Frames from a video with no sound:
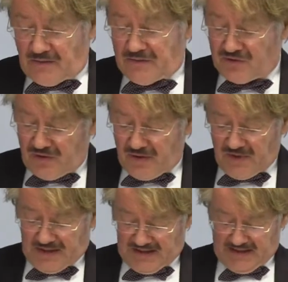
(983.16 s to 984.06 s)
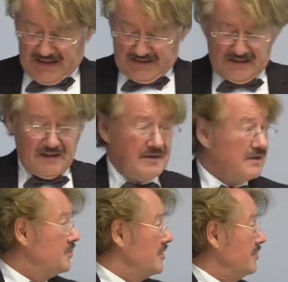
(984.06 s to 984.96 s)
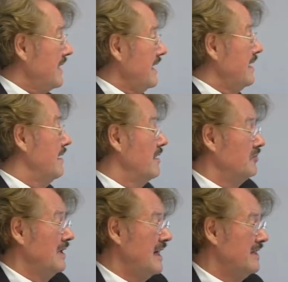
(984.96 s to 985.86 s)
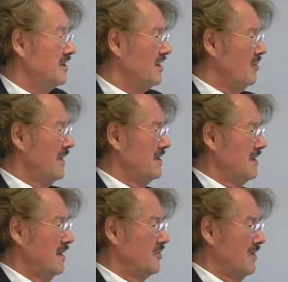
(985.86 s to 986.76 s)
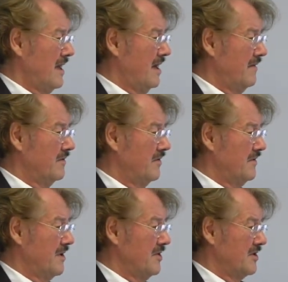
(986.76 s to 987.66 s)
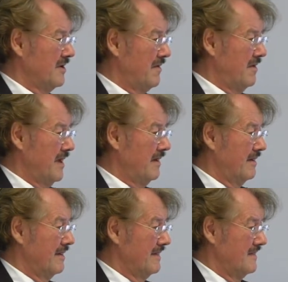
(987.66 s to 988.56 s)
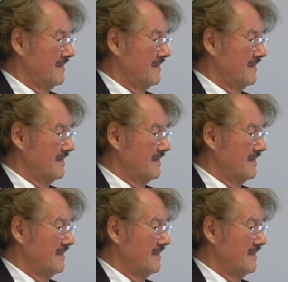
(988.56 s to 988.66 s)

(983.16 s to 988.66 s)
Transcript: So the German case, and this would be related, how many time do I have? Not very much, I think.